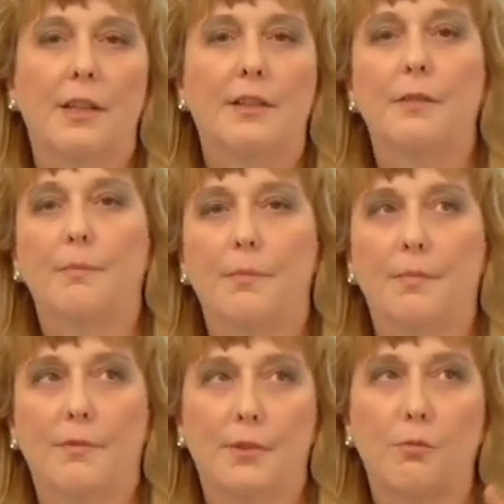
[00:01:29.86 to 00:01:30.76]

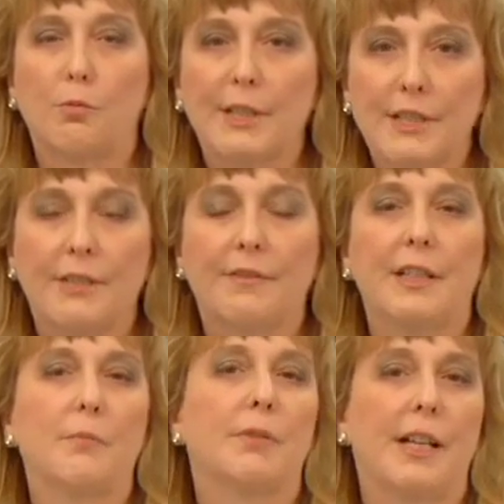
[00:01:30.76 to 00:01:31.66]
the risk of
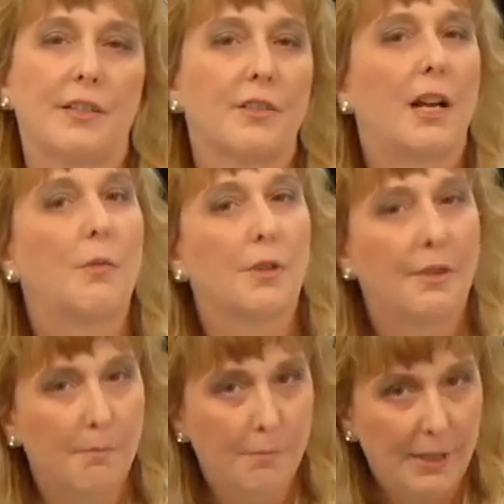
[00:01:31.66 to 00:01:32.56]
the implant is not
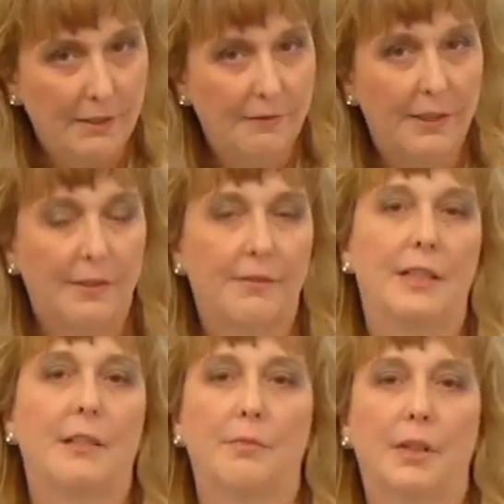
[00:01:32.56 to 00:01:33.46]
worth the benefit of
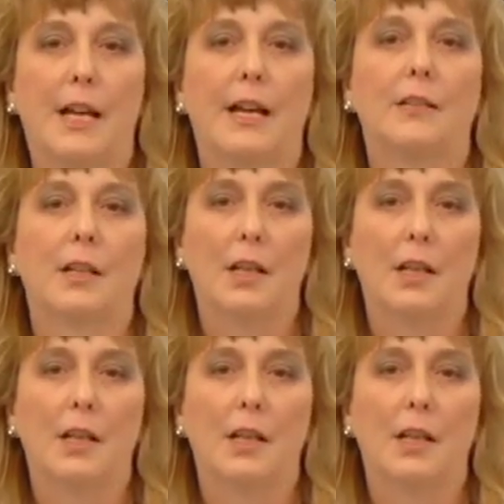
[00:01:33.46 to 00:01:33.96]
the implant